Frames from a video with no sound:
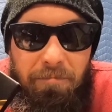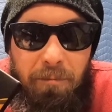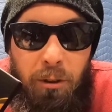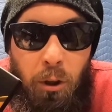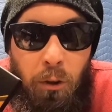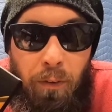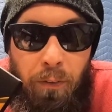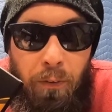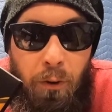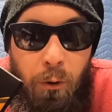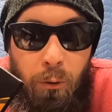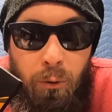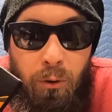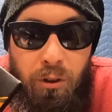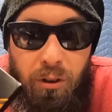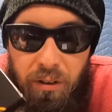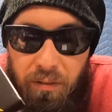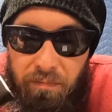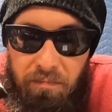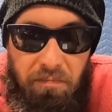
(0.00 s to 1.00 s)
Good
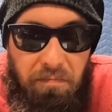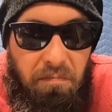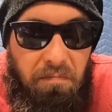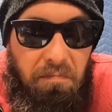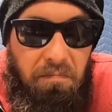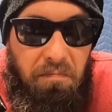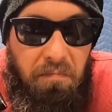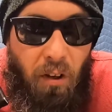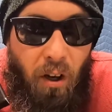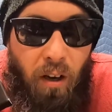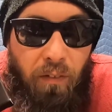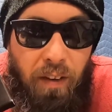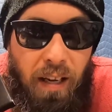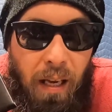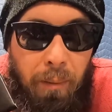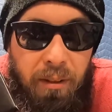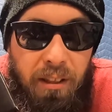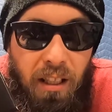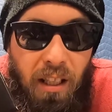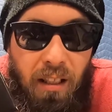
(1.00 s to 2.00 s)
reviews off
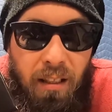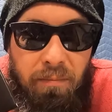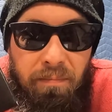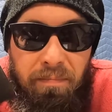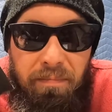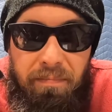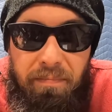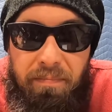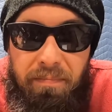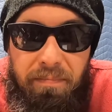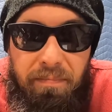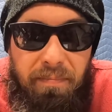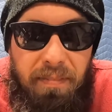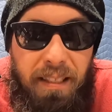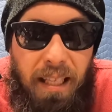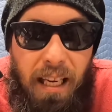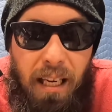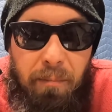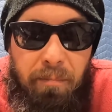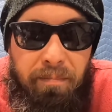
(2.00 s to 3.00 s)
Amazon.
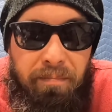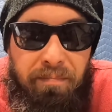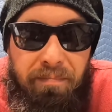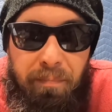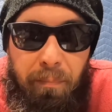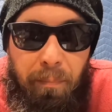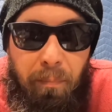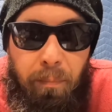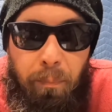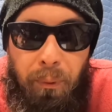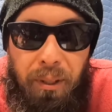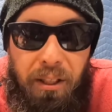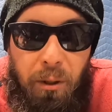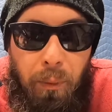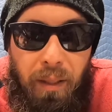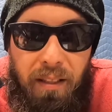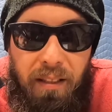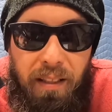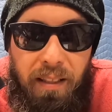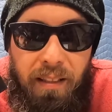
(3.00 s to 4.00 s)
Came pretty
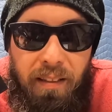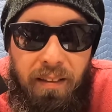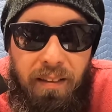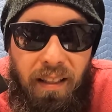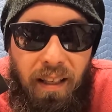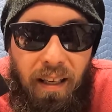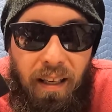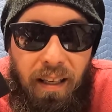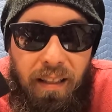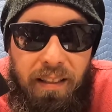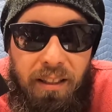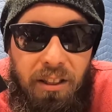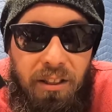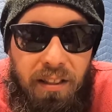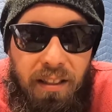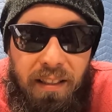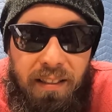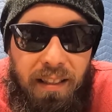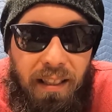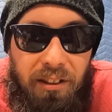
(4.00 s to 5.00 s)
quickly.
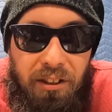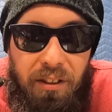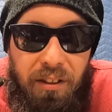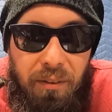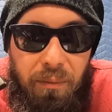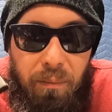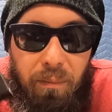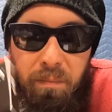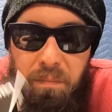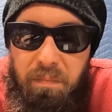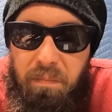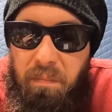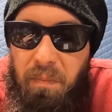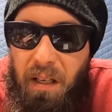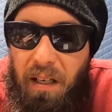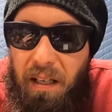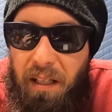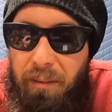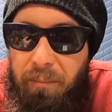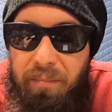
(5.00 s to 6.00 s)
This actually
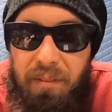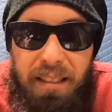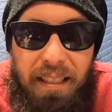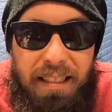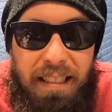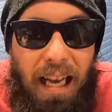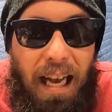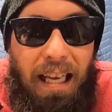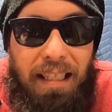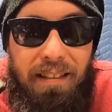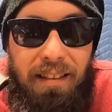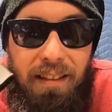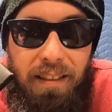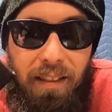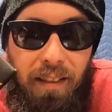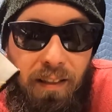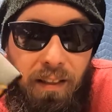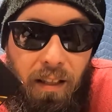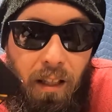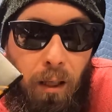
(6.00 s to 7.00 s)
did not
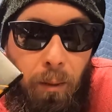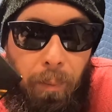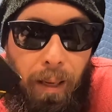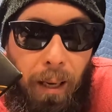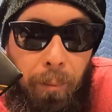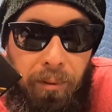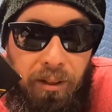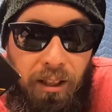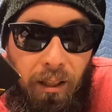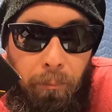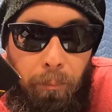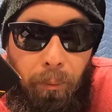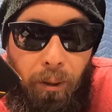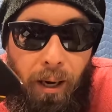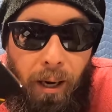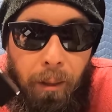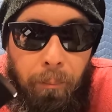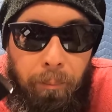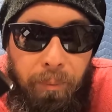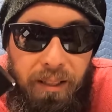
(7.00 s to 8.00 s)
come Amazon
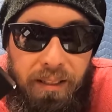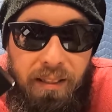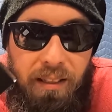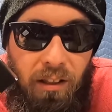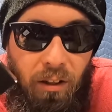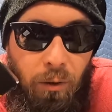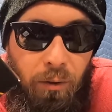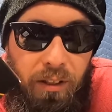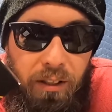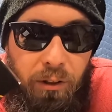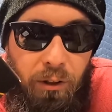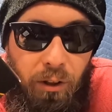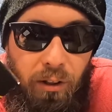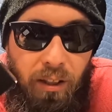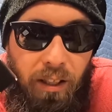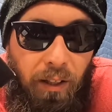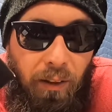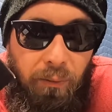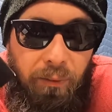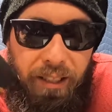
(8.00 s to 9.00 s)
Prime, but it still only
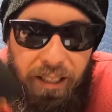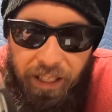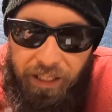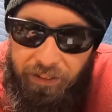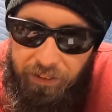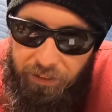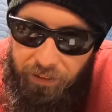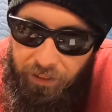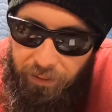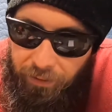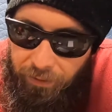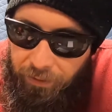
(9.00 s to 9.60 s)
took like 3 days.